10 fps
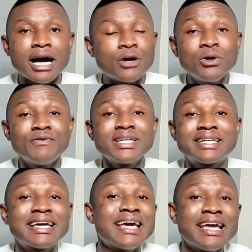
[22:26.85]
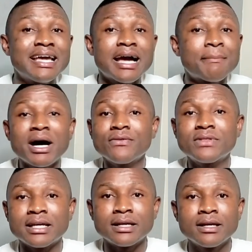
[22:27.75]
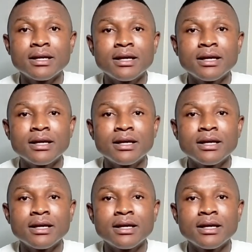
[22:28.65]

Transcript: I don't even care about it.